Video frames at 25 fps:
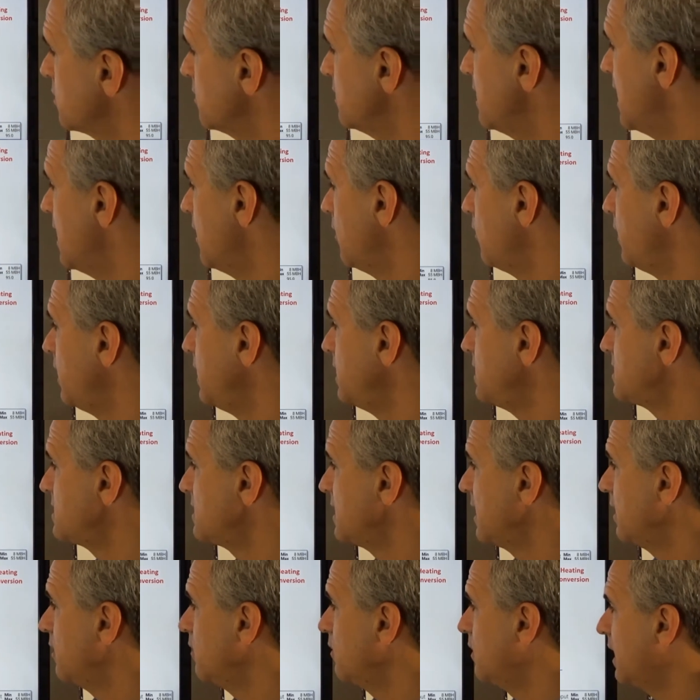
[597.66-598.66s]
now we
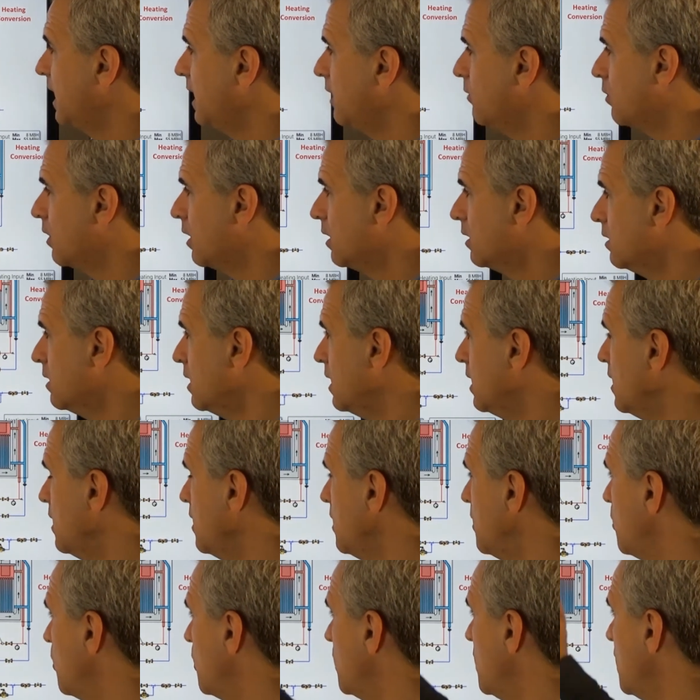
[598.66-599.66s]
said, okay, well,
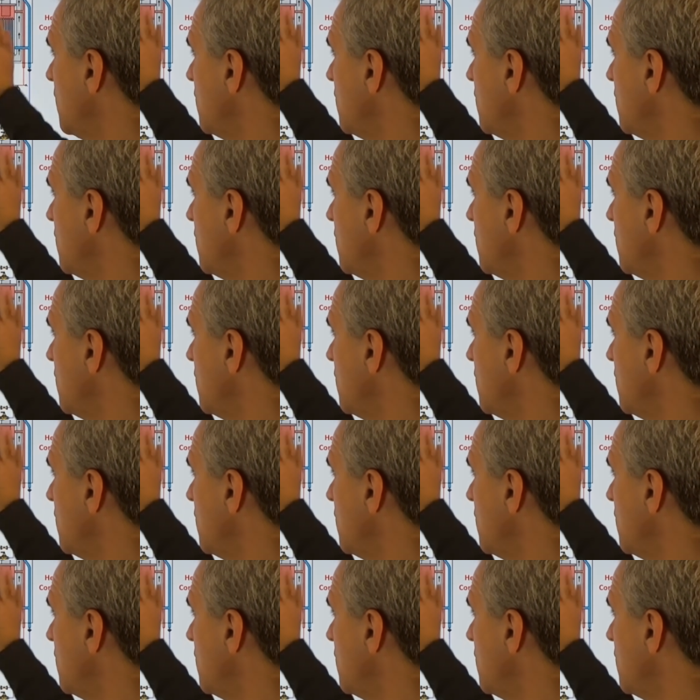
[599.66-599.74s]
We're not